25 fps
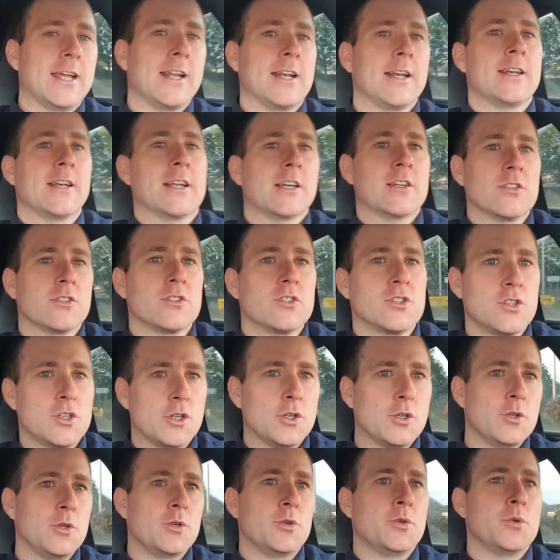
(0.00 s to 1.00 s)
in
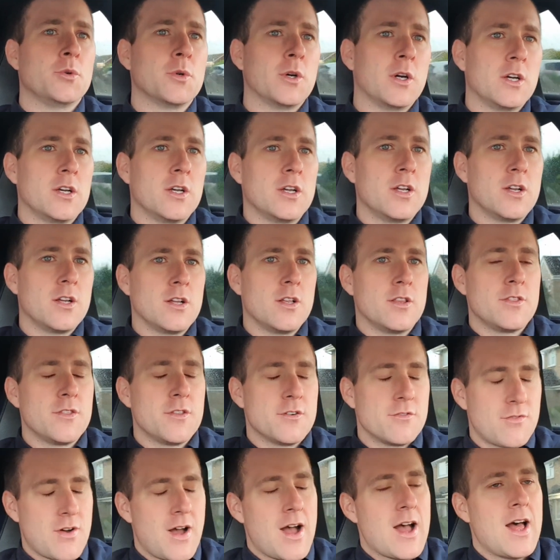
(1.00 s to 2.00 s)
to
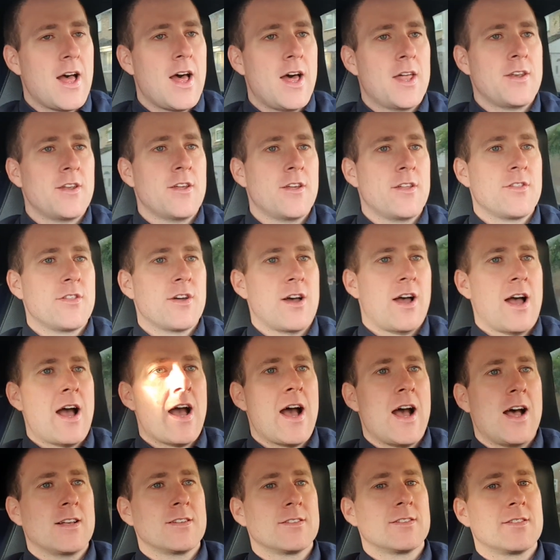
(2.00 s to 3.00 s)
the van that
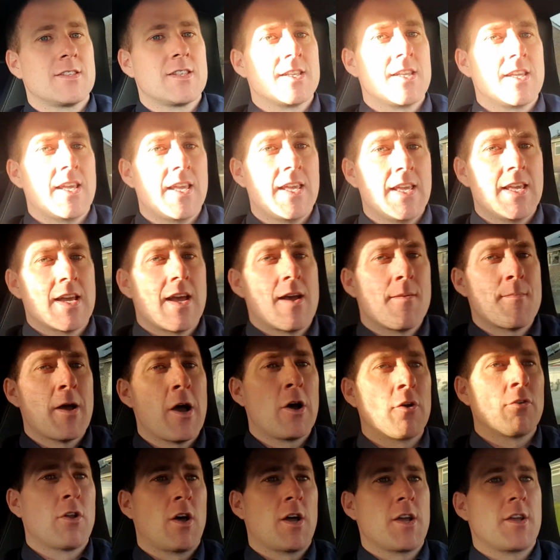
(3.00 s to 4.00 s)
has the
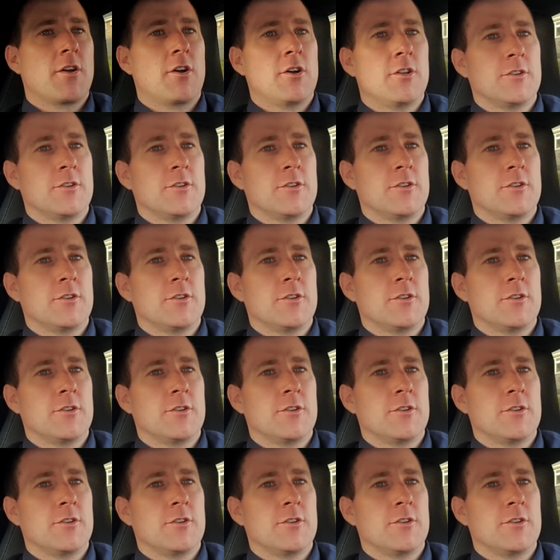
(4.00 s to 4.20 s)
EML light